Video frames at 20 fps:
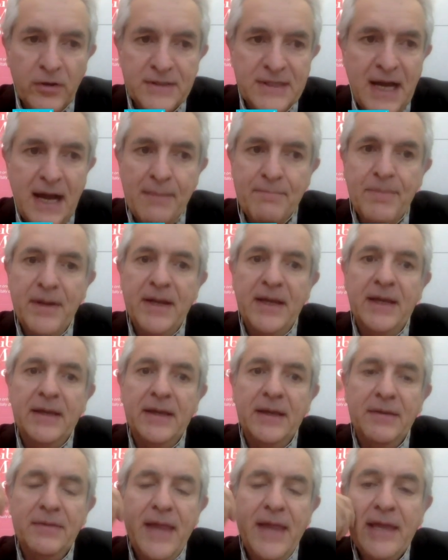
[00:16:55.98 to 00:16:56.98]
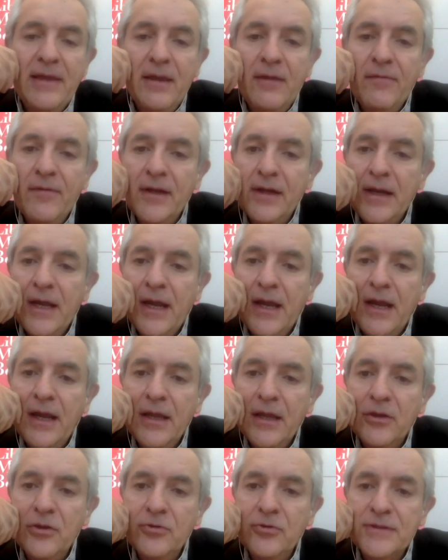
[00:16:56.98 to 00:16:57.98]
what's happening. They even
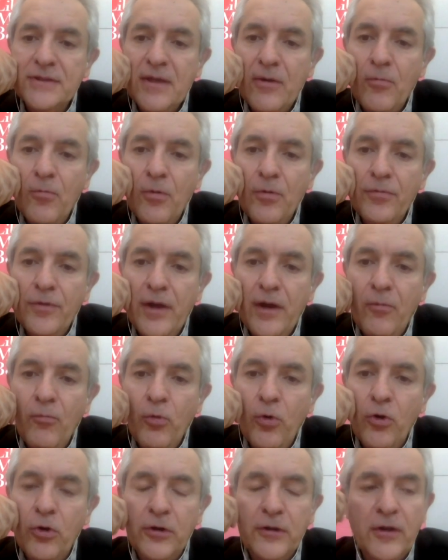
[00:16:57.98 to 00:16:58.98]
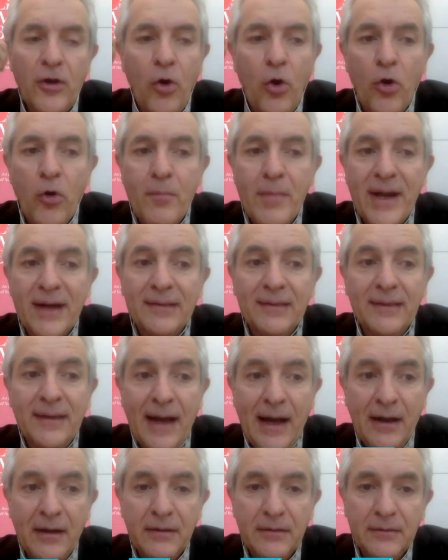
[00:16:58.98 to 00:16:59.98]
uh, use the, the word
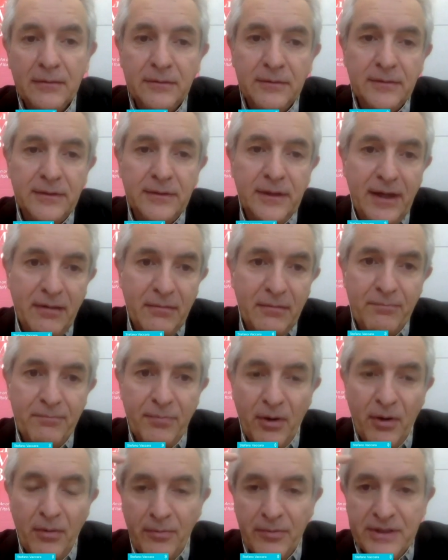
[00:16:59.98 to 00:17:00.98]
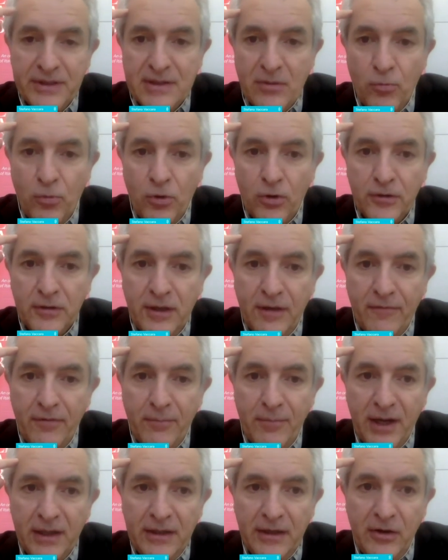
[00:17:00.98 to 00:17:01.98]
omerta, that probably is a word
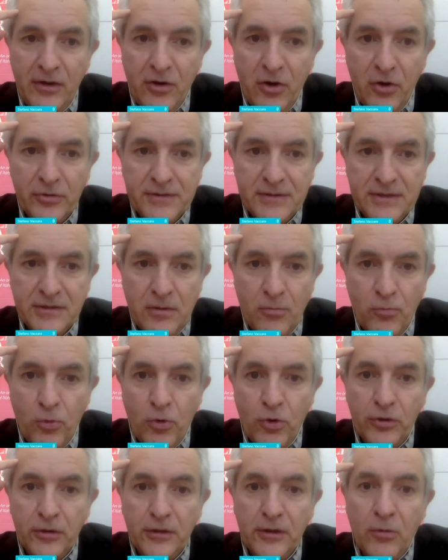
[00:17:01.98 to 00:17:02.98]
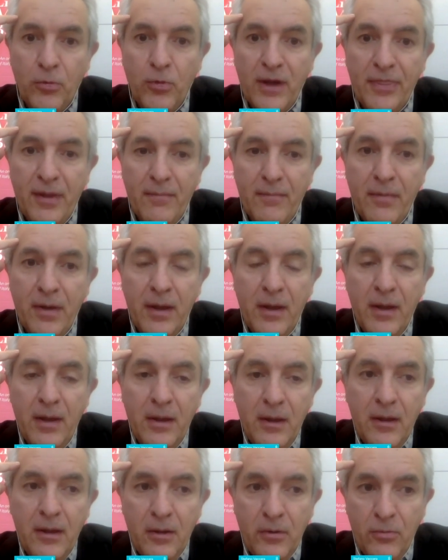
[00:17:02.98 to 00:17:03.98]
everybody knows. It's a word that the,
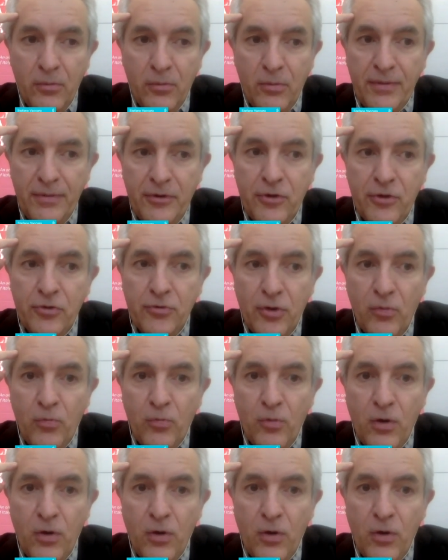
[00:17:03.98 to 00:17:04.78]
when you